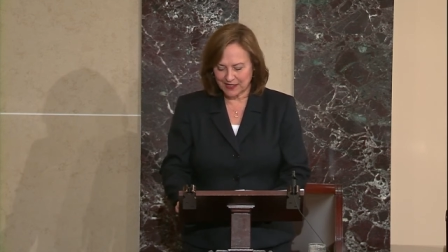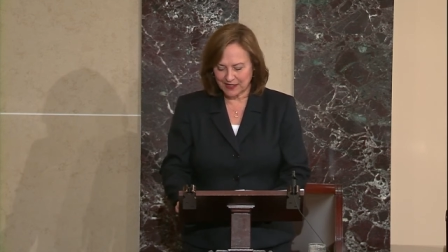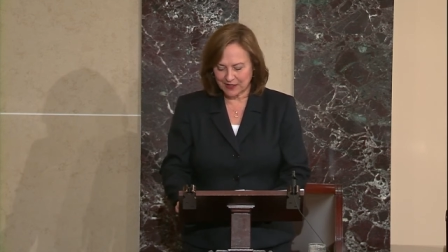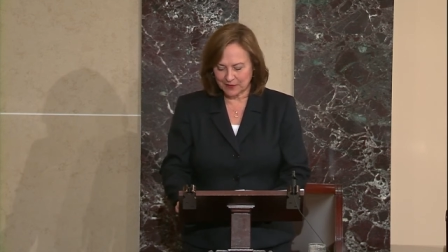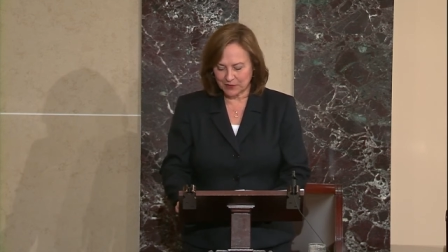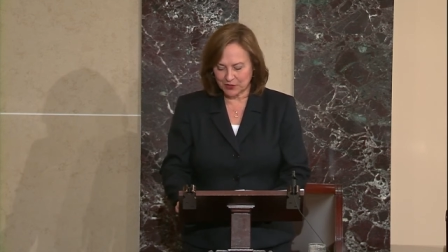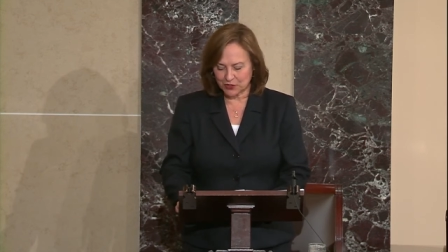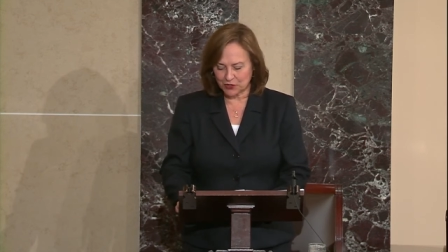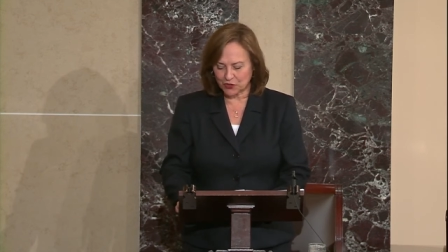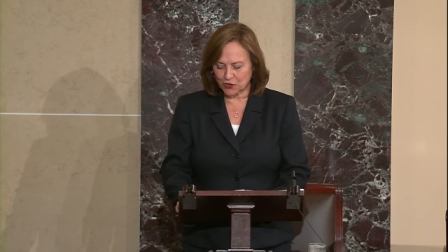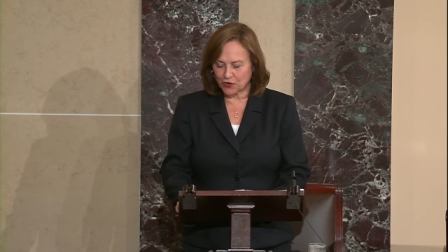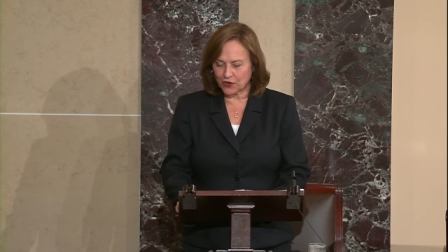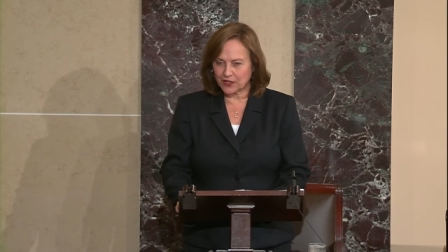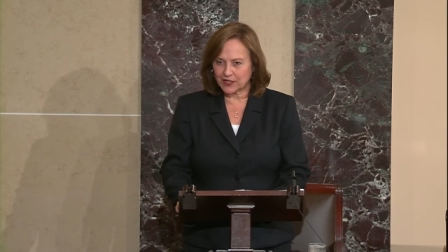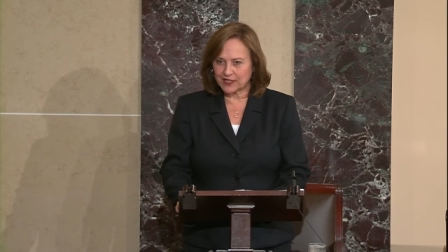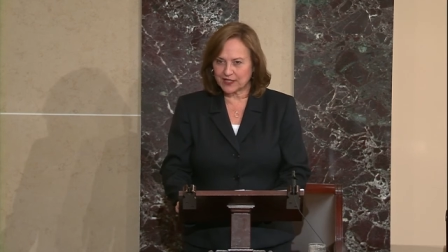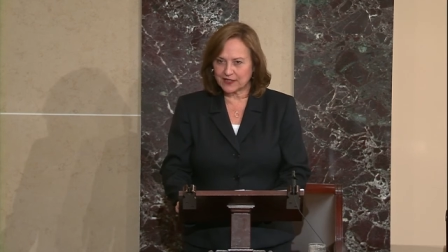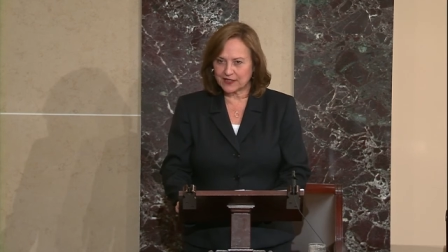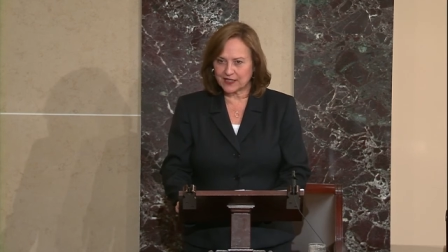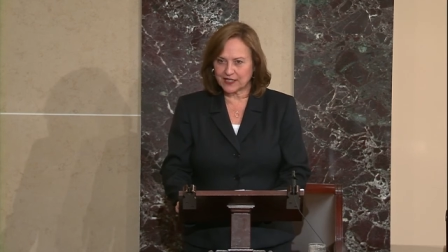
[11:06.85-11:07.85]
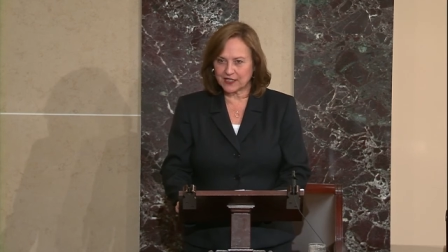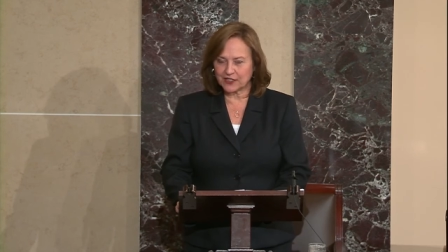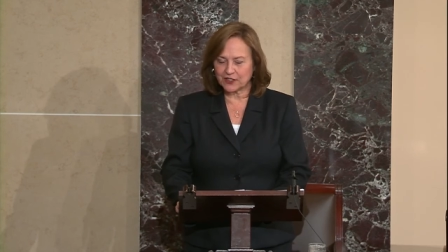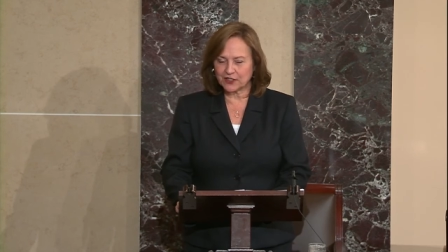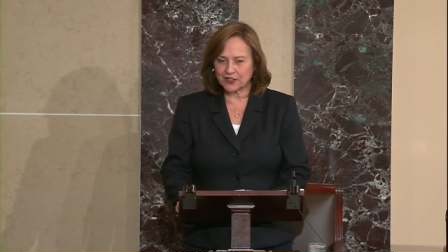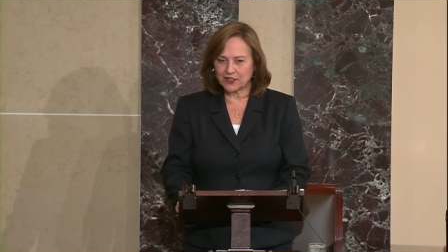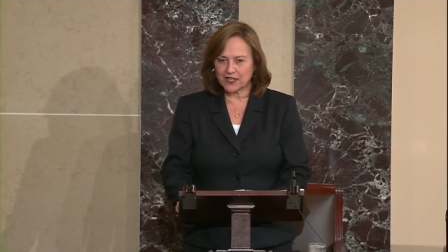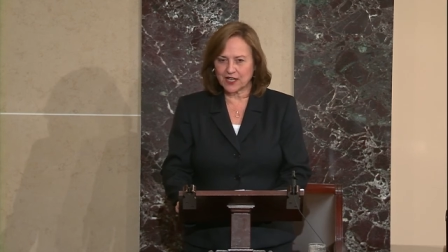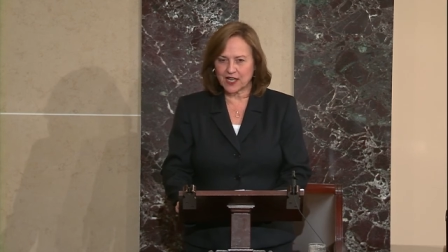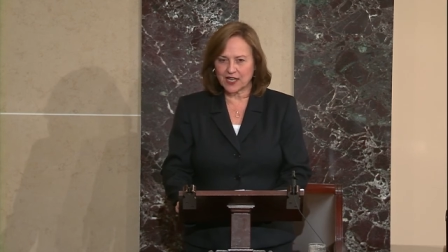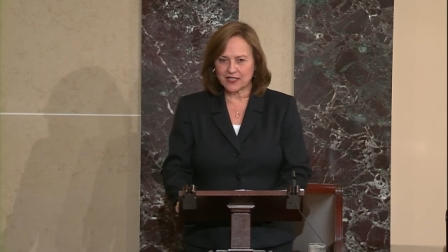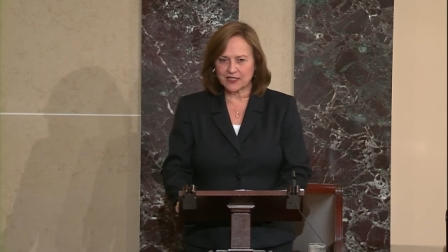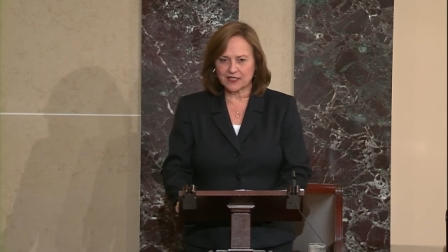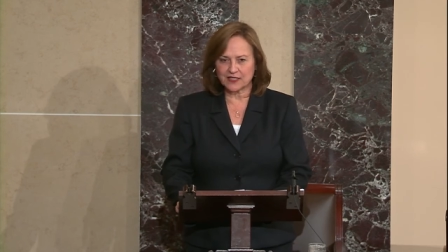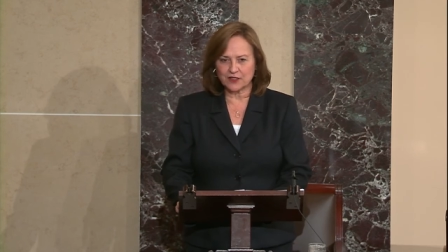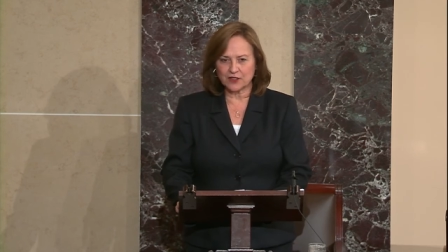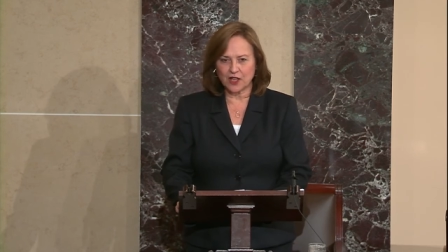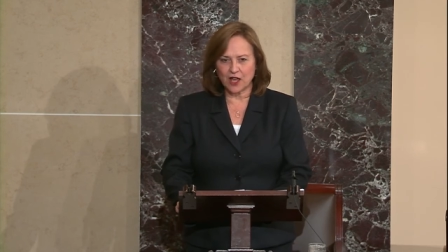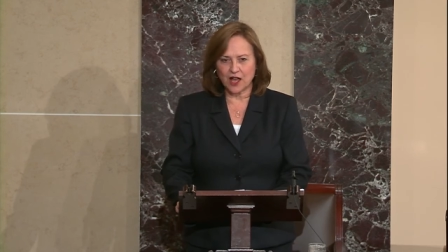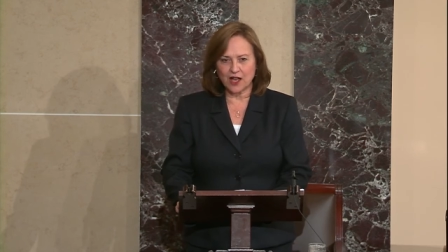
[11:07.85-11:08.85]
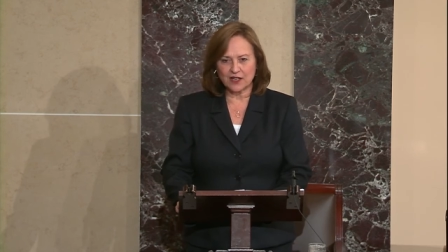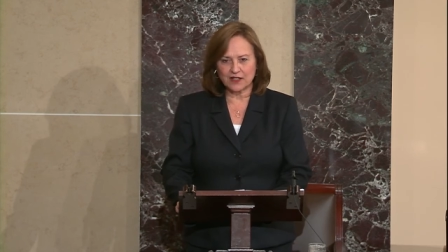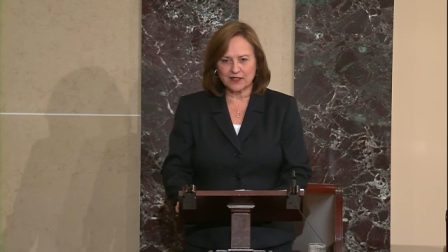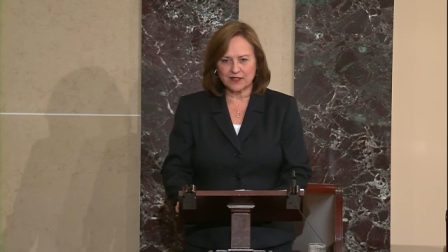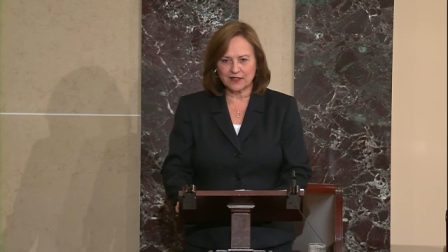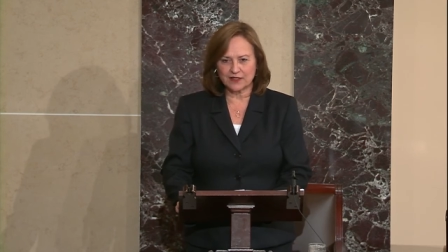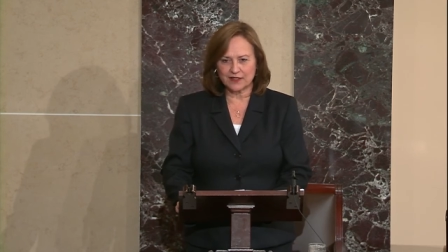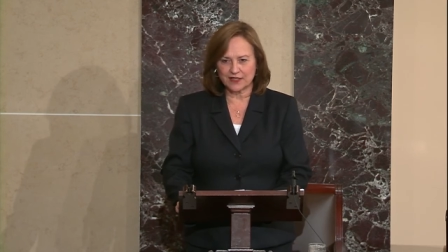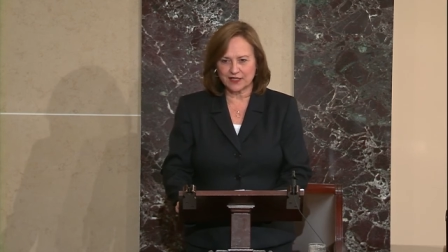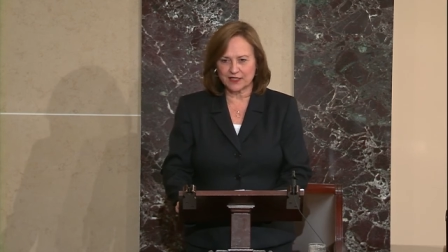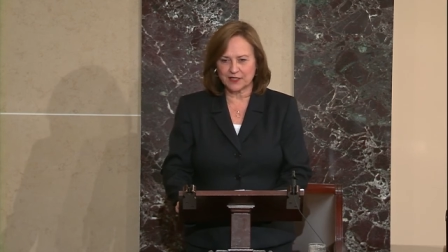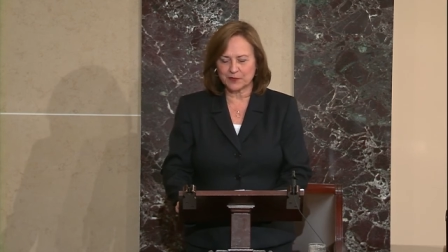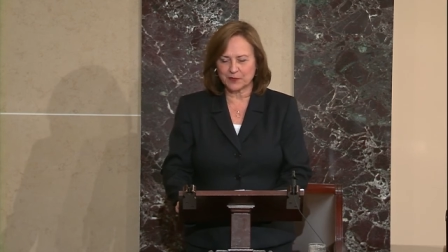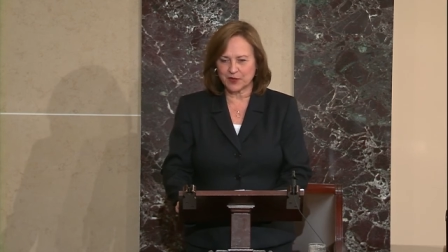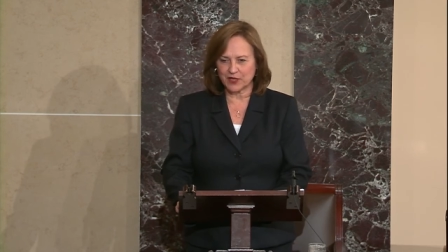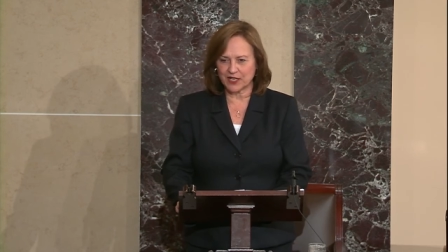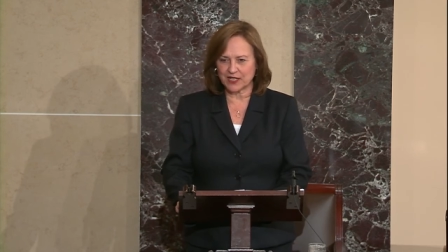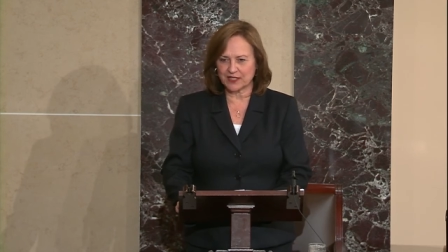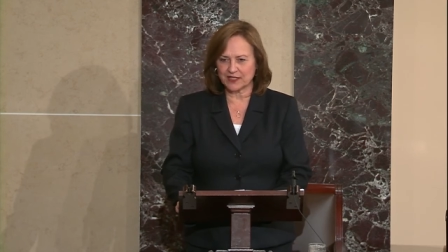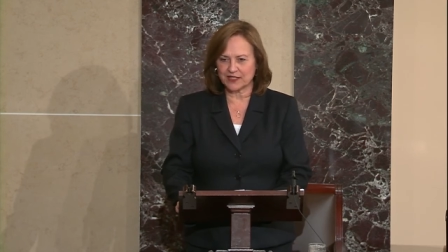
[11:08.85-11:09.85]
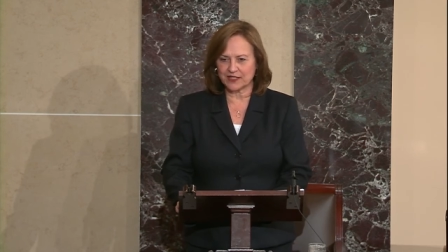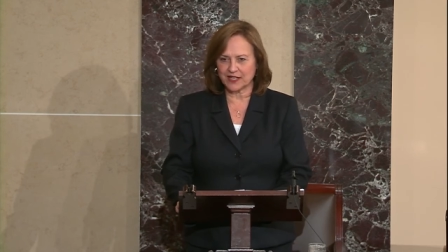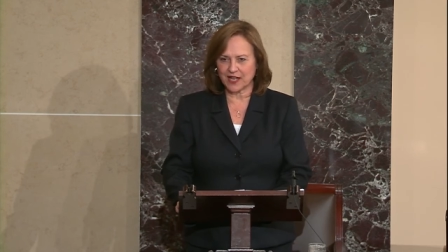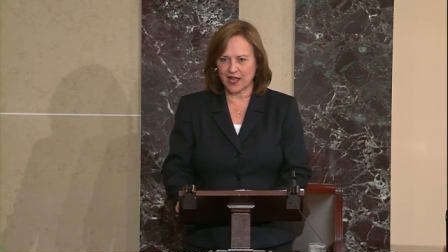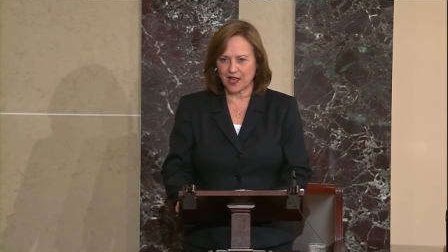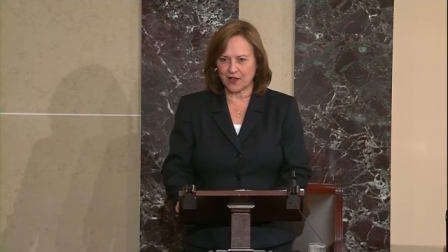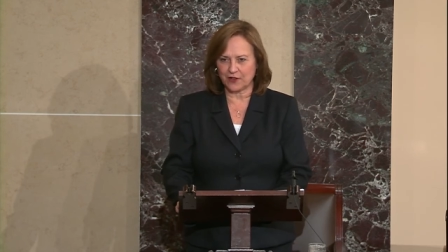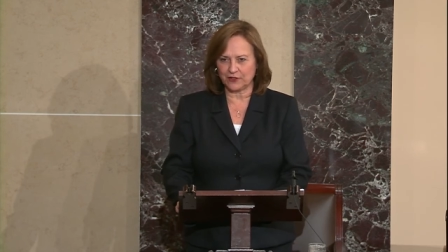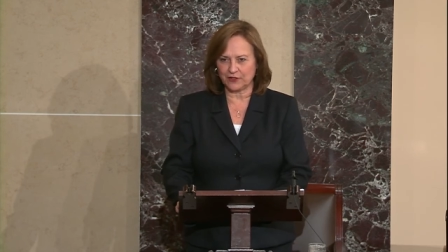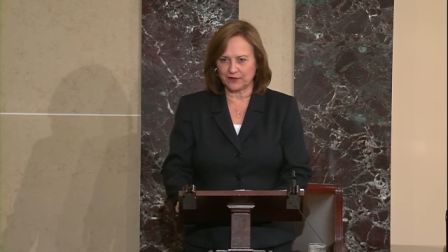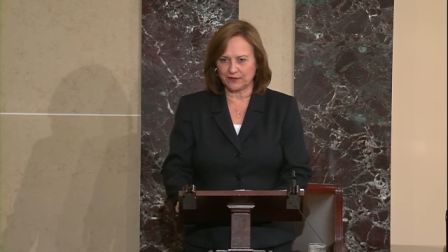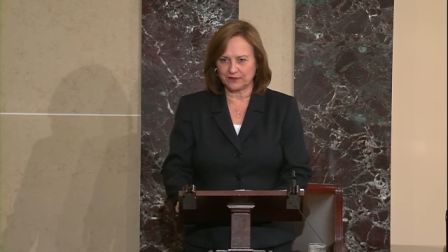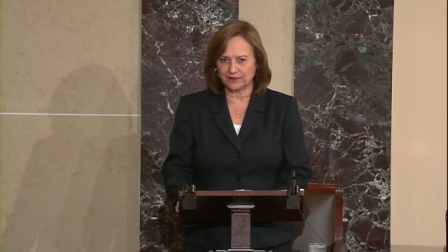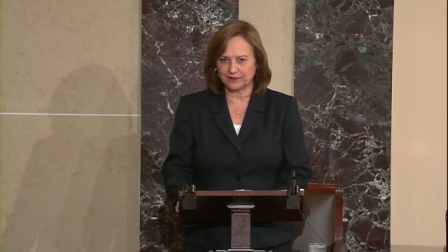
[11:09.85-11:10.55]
the majority leader has locked this place down.